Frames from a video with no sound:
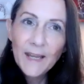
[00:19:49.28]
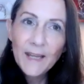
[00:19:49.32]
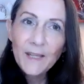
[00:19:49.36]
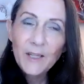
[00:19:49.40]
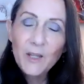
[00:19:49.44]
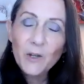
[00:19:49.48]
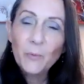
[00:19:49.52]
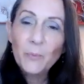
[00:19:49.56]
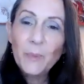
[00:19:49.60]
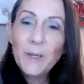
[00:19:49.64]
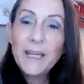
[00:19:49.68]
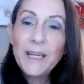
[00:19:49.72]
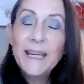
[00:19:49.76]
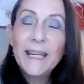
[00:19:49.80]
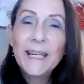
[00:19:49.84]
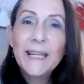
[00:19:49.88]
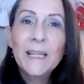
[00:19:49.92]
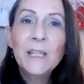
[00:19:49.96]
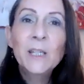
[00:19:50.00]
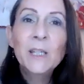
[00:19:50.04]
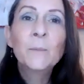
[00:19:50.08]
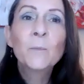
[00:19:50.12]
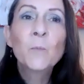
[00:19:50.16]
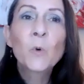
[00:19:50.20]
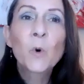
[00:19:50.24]
you'll
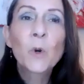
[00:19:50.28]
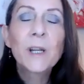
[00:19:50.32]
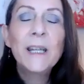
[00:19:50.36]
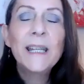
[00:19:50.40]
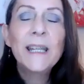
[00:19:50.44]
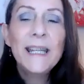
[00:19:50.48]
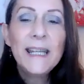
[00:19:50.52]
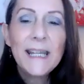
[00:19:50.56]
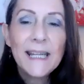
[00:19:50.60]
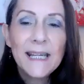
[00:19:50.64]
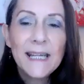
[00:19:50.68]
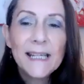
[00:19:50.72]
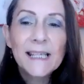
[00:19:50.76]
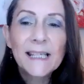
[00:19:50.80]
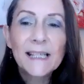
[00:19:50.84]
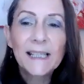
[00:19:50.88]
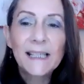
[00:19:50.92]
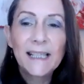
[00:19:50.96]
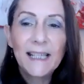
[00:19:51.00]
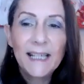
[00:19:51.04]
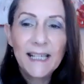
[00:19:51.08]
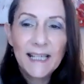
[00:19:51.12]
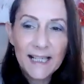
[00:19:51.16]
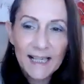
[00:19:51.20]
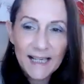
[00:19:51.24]
begin to more
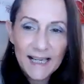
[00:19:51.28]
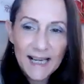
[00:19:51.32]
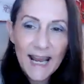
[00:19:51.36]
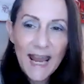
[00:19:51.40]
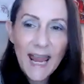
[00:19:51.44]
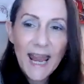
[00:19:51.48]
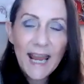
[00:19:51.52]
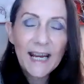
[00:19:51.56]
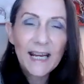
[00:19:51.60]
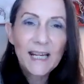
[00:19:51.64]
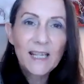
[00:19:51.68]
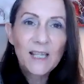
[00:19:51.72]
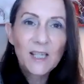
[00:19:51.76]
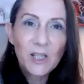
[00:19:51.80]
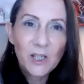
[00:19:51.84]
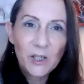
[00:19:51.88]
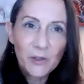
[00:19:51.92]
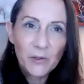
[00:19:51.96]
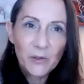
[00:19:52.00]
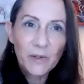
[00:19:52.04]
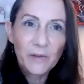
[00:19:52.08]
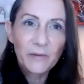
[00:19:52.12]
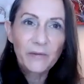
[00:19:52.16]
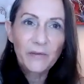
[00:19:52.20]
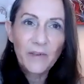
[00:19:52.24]
easily connect
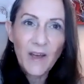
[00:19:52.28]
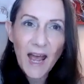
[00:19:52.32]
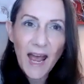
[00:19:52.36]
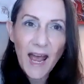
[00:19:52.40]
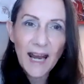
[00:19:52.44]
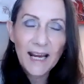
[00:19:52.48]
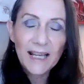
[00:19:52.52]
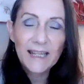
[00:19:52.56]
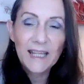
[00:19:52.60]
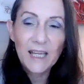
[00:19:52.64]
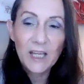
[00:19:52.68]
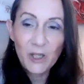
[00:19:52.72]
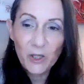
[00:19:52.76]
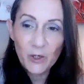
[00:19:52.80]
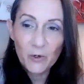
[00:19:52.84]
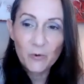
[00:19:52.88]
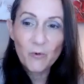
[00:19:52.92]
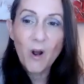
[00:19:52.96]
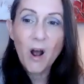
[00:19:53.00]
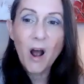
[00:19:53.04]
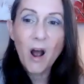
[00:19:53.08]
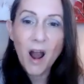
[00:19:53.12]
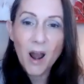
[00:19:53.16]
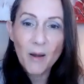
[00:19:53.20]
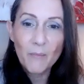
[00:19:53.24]
to the fact that
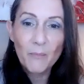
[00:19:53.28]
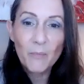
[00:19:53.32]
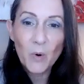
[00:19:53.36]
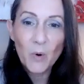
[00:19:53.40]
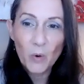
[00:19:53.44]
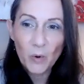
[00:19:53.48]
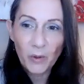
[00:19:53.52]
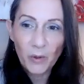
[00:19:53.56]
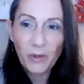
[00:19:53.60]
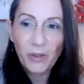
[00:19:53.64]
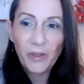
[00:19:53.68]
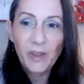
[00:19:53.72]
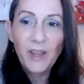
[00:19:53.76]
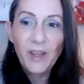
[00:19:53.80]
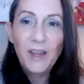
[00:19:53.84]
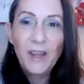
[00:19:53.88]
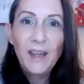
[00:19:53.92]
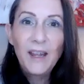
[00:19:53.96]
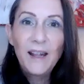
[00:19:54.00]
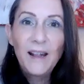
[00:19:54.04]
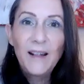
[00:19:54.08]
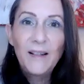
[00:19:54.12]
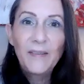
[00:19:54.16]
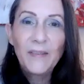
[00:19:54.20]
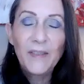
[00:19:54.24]
you are both
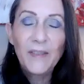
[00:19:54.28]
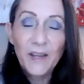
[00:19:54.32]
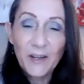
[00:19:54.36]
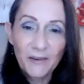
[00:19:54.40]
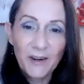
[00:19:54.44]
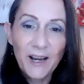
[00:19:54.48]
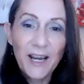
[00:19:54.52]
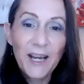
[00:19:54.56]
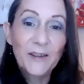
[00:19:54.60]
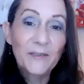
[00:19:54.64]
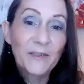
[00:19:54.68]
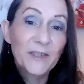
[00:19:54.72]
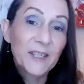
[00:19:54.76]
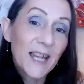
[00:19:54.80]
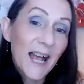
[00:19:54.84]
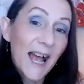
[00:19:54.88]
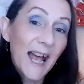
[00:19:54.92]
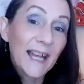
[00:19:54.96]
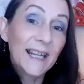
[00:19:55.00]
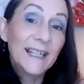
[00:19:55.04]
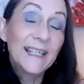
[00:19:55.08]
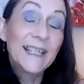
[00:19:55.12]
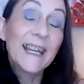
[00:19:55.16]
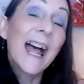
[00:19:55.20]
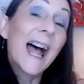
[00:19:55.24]
the grain of
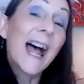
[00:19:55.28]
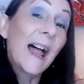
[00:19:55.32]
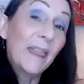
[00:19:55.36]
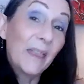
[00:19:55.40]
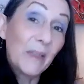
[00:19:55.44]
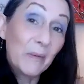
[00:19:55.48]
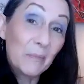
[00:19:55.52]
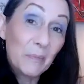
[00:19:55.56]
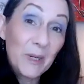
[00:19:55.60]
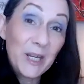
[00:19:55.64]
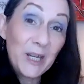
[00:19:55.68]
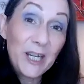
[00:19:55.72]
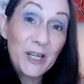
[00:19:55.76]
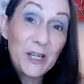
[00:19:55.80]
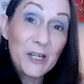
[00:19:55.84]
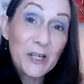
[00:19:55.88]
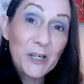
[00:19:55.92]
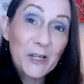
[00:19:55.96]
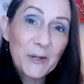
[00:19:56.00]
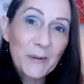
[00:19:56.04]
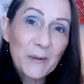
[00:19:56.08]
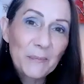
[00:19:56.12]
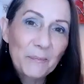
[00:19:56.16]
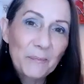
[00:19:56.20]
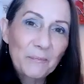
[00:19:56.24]
sand and the
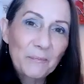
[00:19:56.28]
beach.